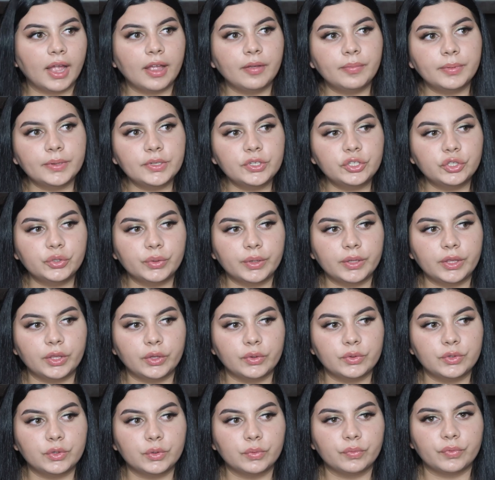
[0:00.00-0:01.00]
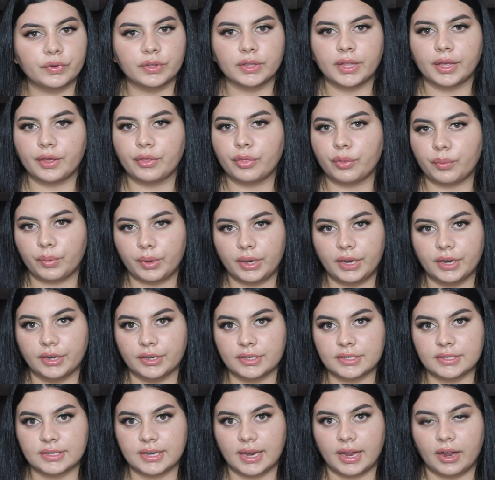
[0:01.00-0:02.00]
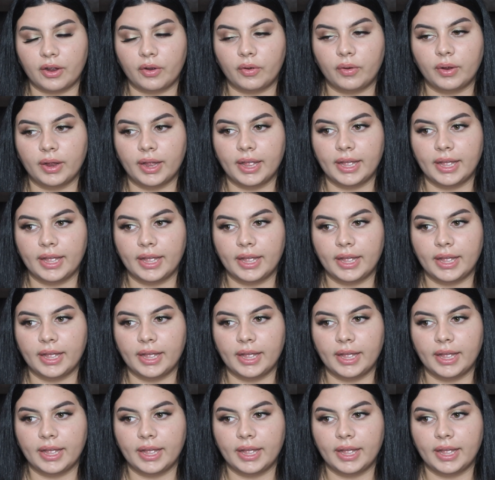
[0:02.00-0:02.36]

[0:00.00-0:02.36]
I've been doing YouTube for like 3 years now,